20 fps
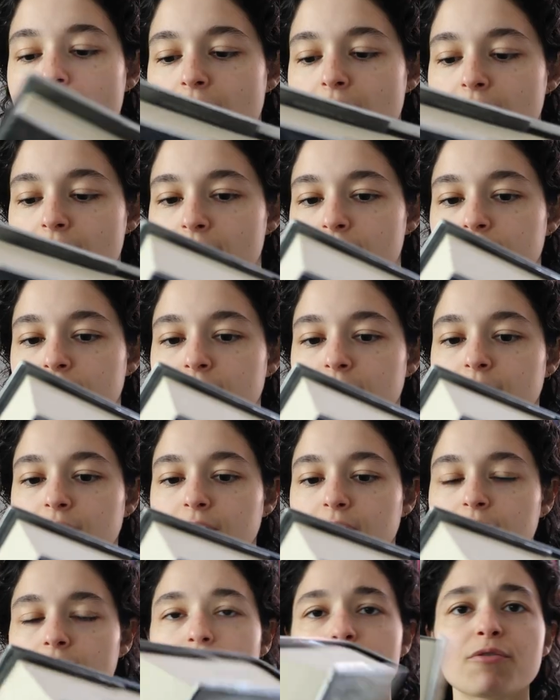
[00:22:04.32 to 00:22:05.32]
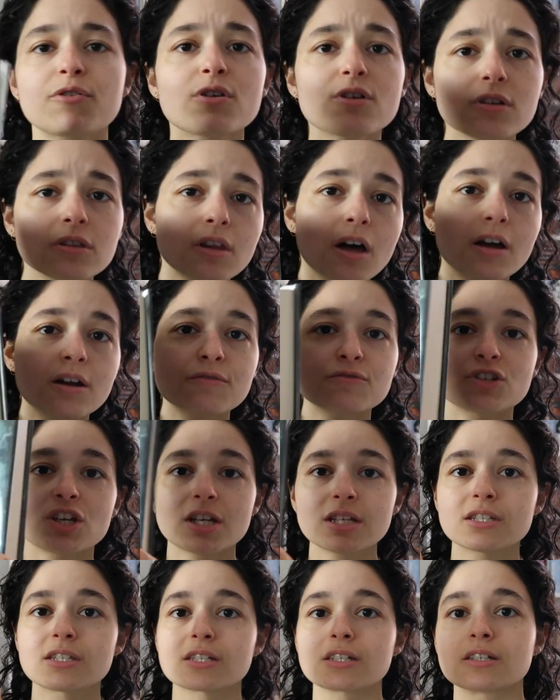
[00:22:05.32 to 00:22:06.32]
I gave her a lot of
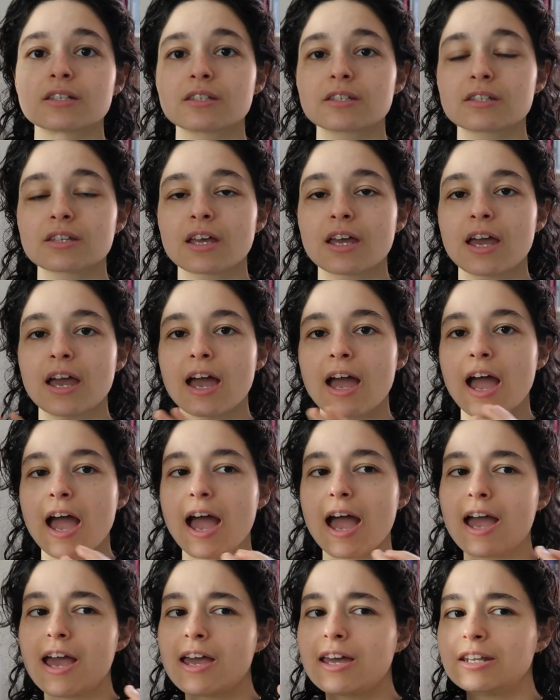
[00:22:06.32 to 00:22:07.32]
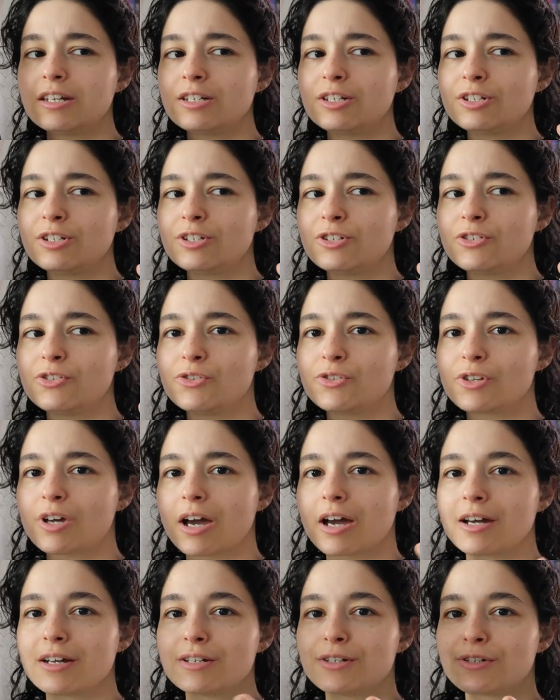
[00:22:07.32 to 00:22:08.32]
chances and
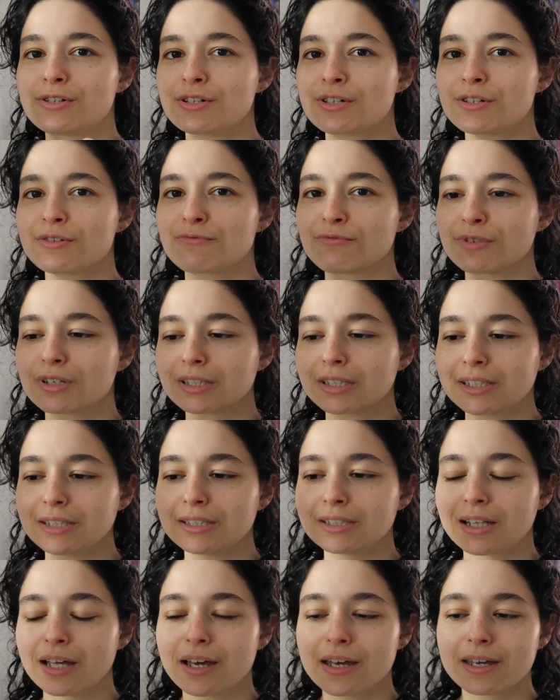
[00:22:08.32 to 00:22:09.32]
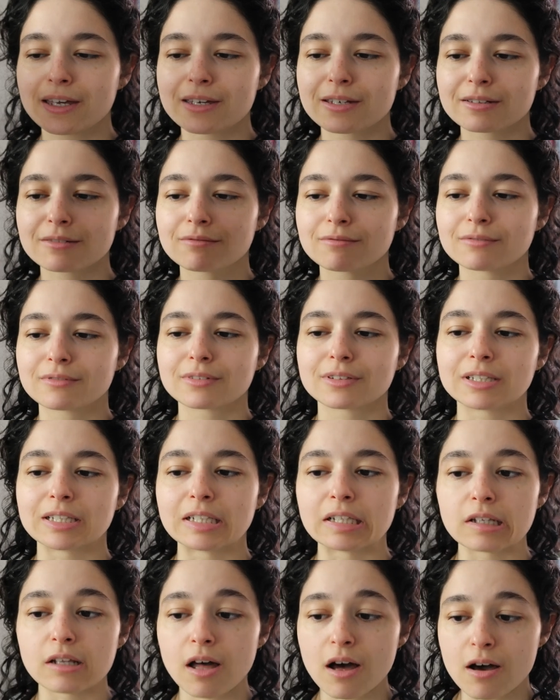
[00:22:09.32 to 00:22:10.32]
I didn't really like
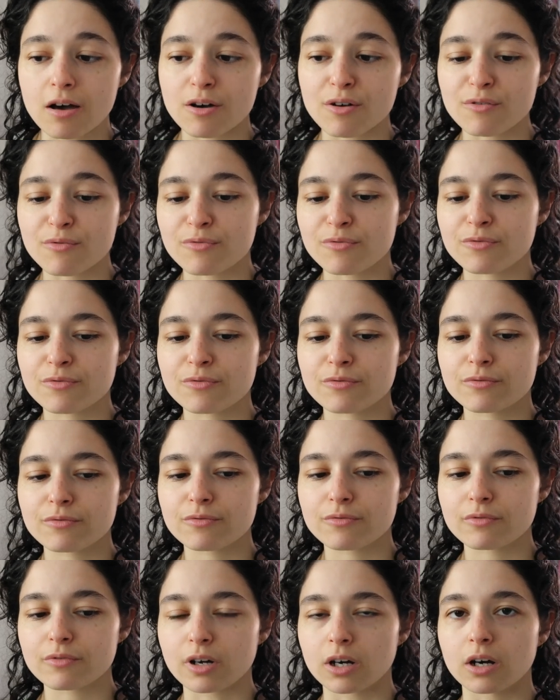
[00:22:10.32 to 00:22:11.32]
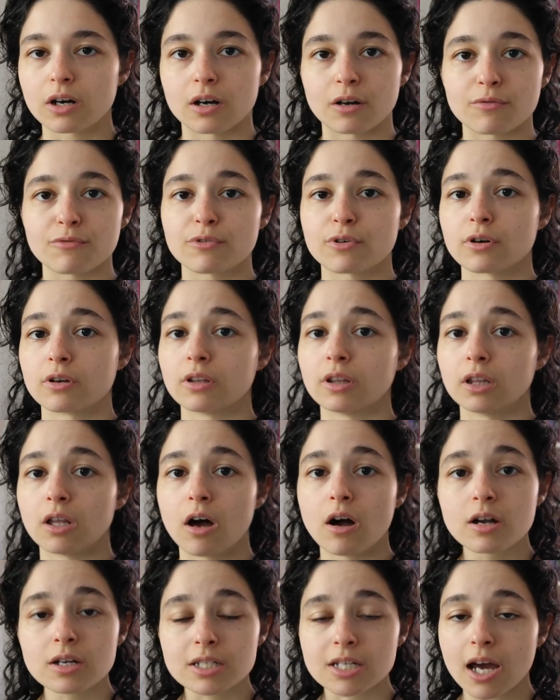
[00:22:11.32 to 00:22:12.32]
love her for a
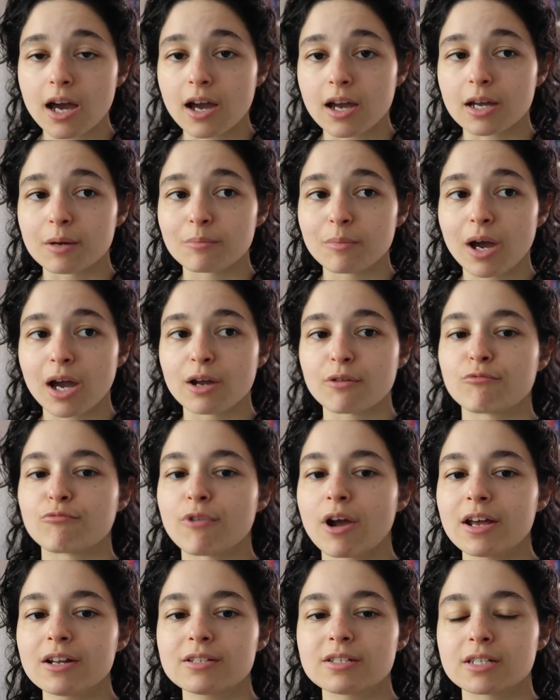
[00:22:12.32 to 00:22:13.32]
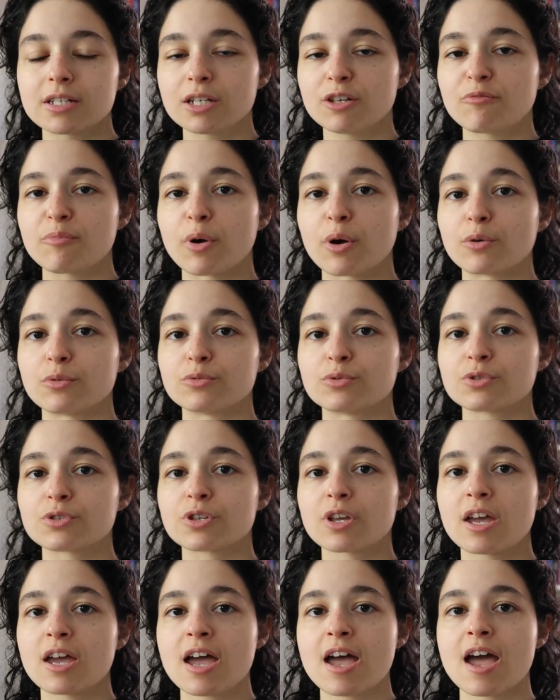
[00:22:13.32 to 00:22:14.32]
long time. I read City of Bones